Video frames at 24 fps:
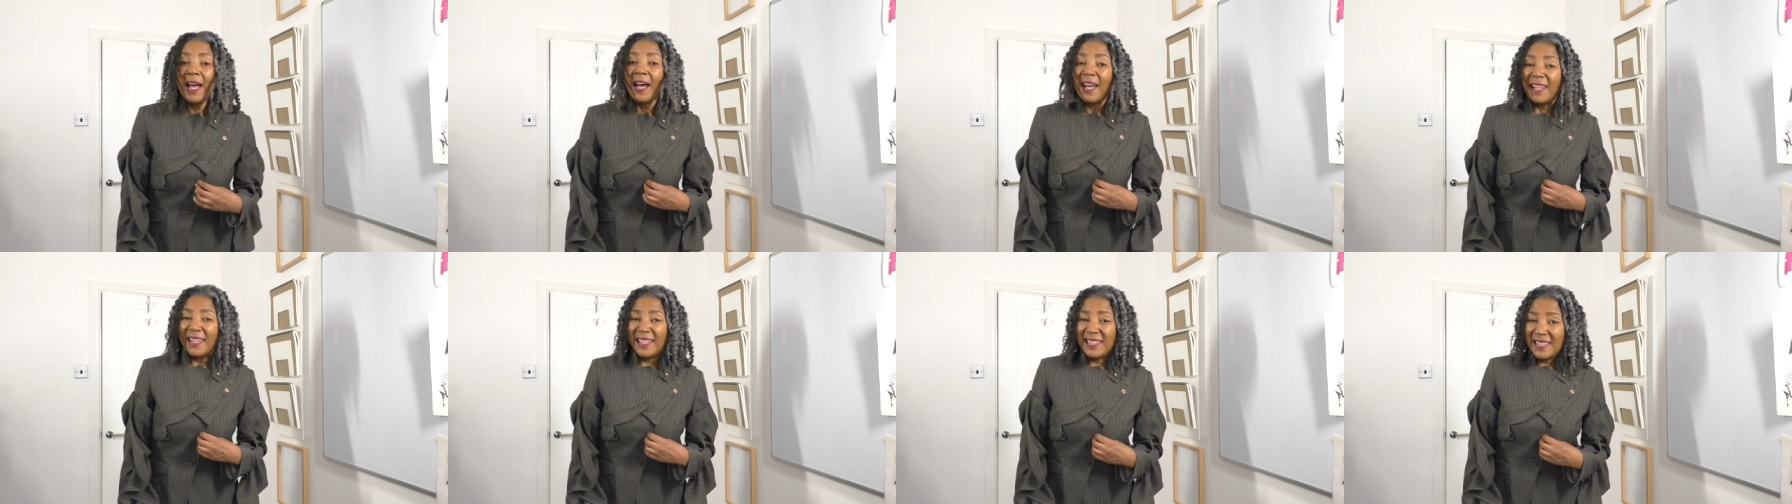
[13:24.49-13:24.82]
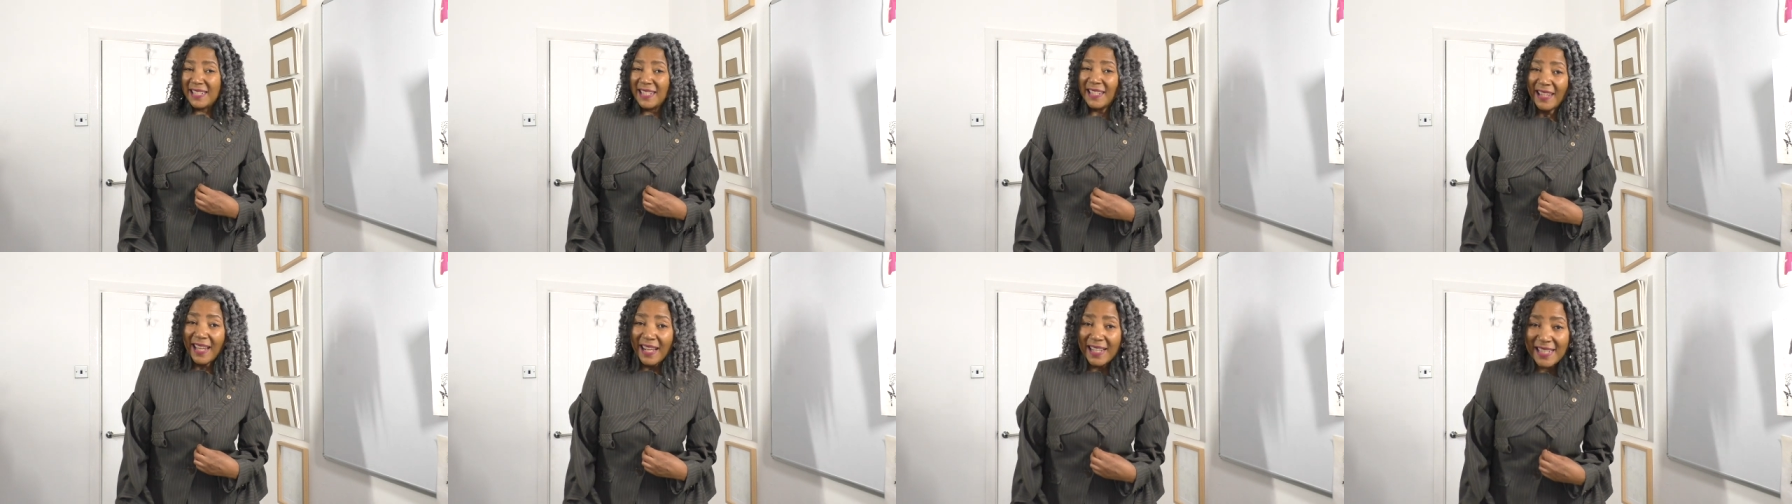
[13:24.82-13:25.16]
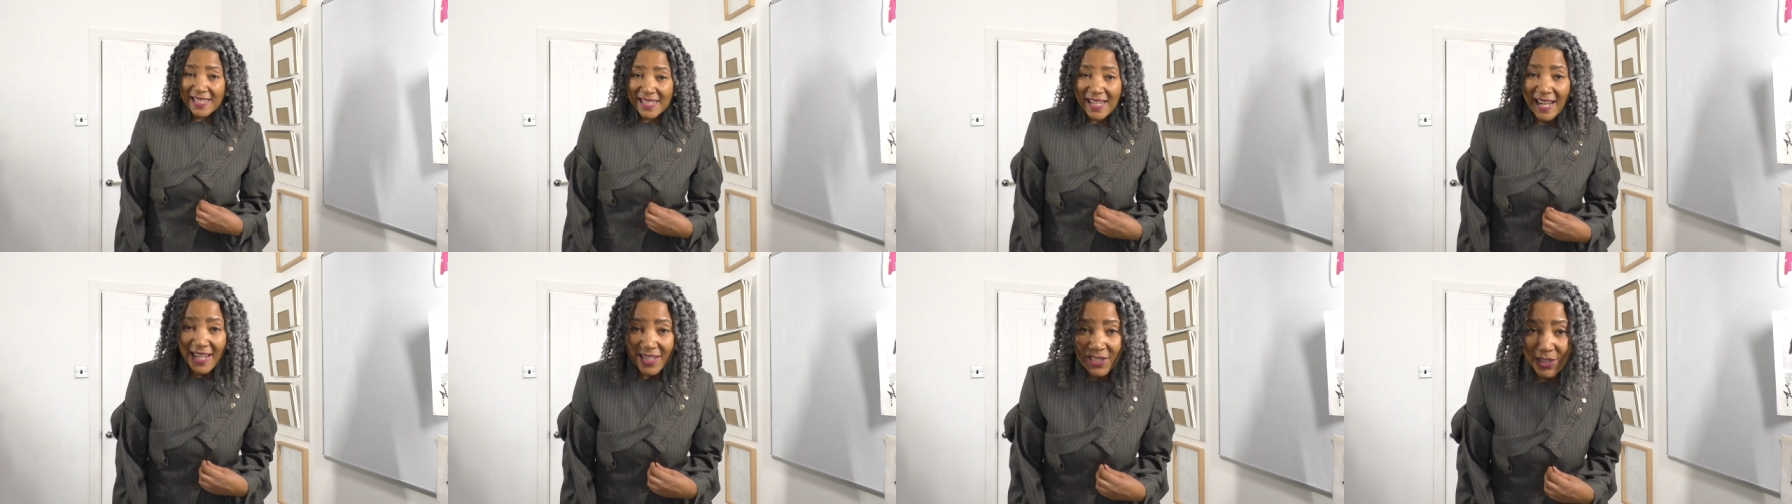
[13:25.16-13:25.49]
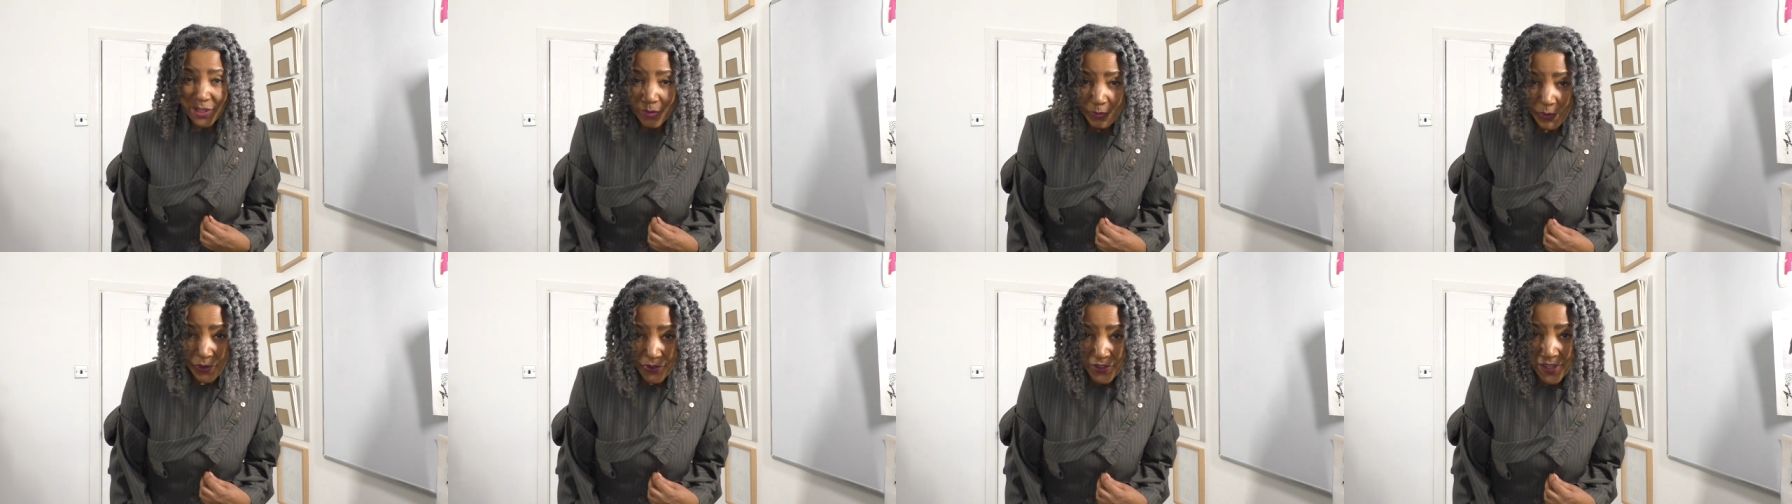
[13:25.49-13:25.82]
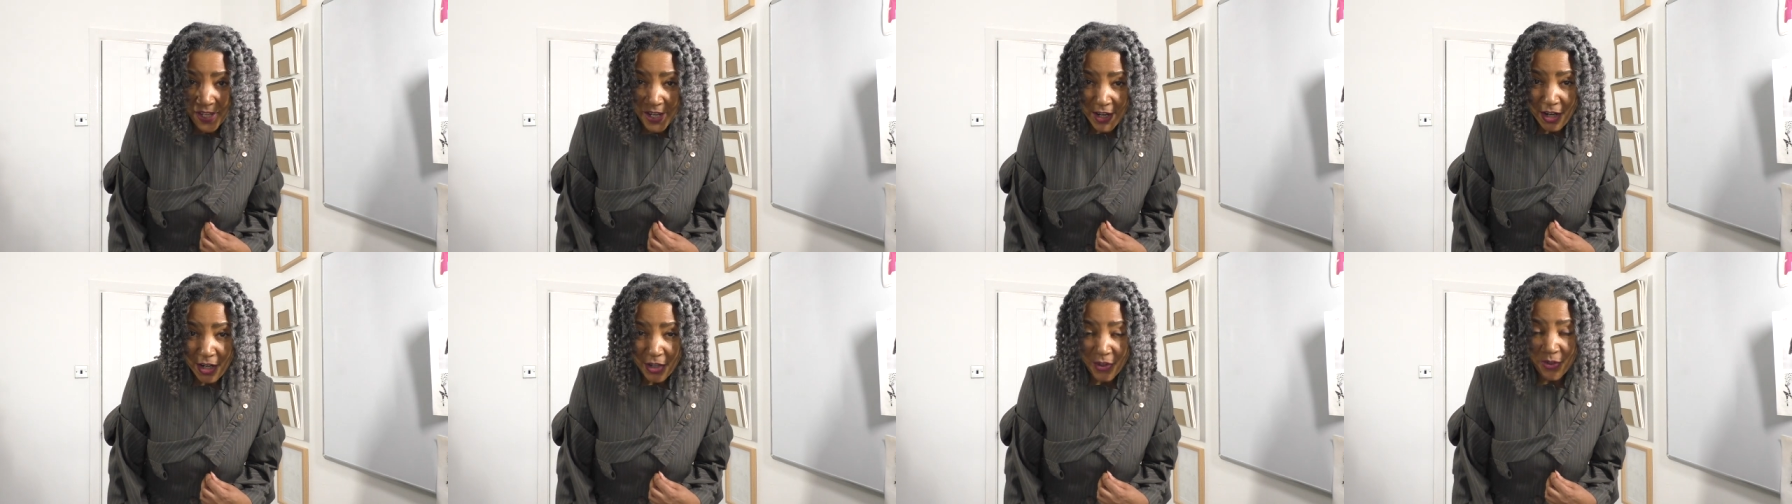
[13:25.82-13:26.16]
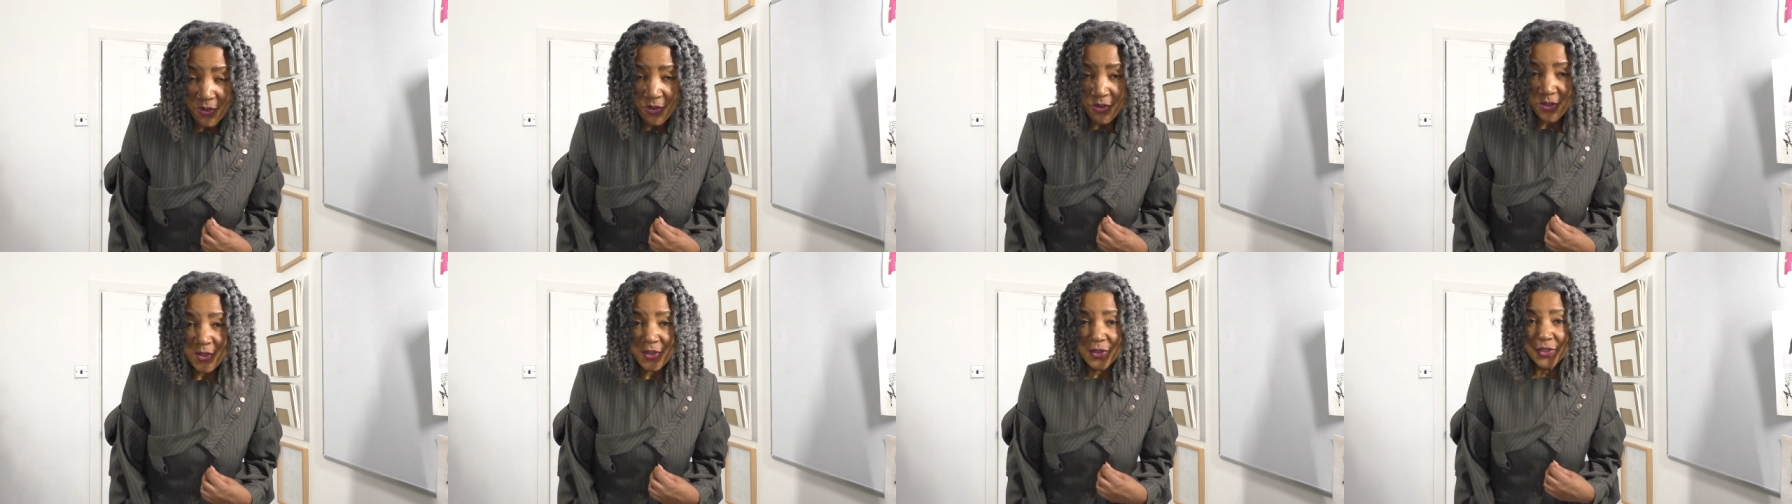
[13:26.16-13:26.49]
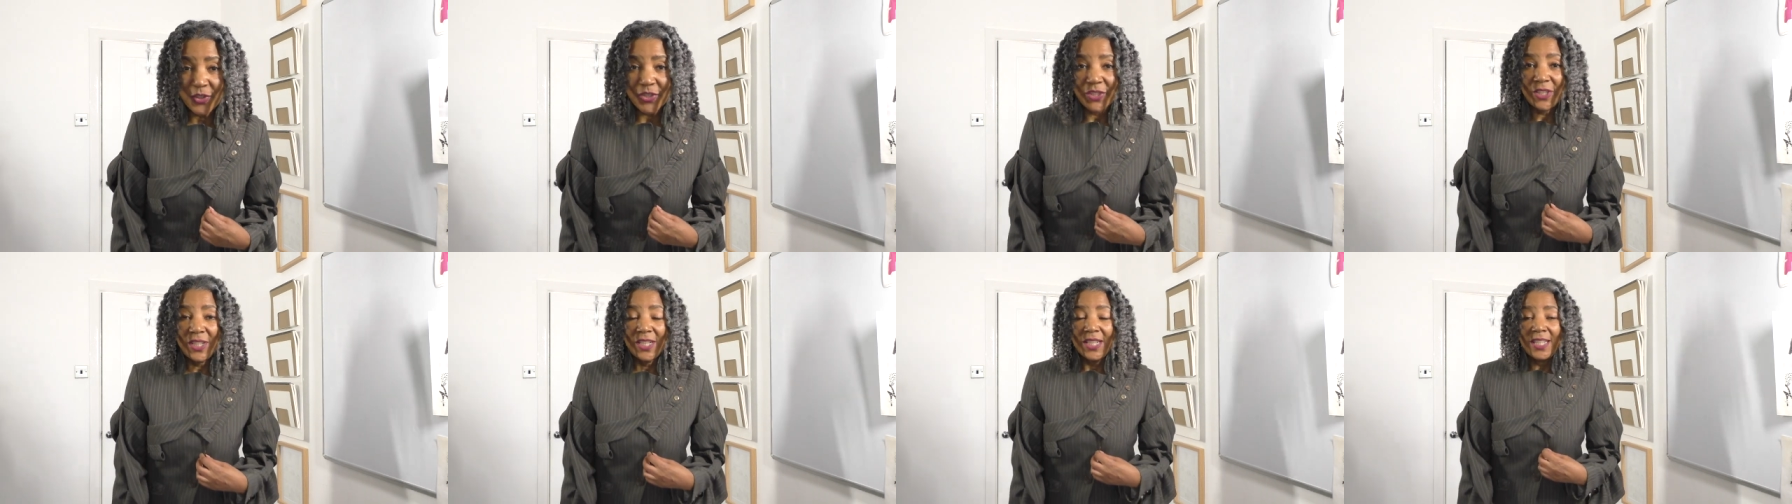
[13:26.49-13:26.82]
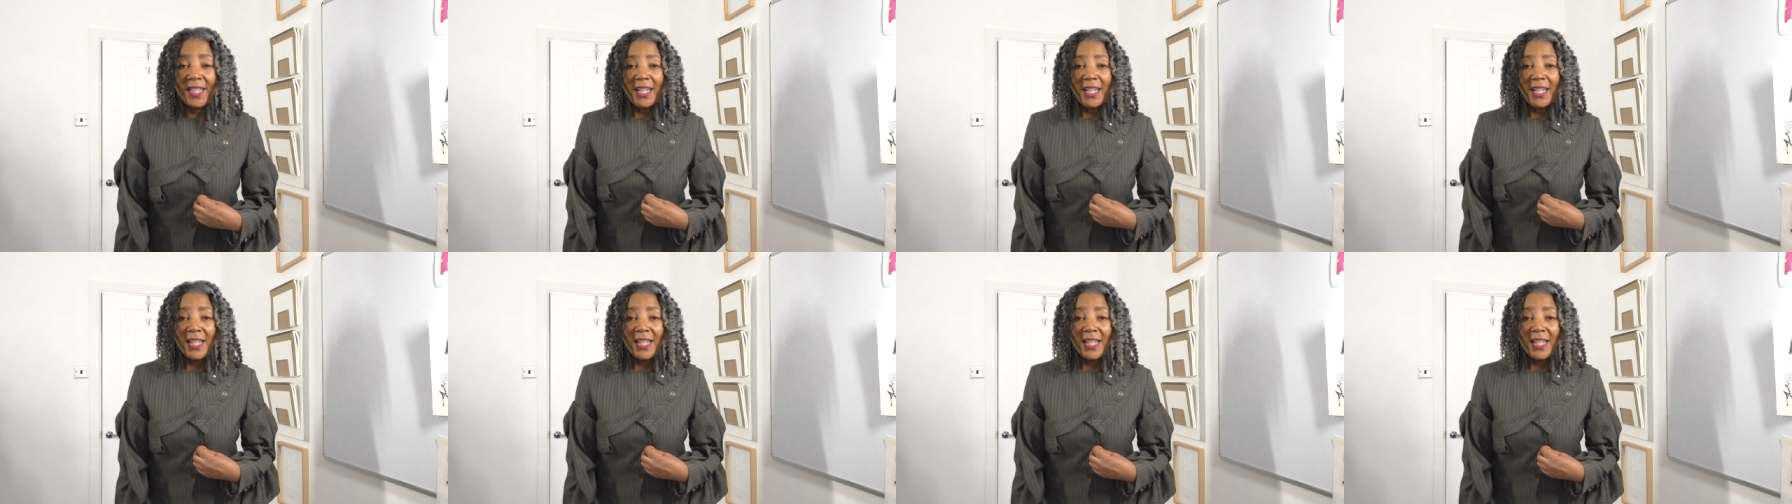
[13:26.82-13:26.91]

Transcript: And that, and that is actually what they are called.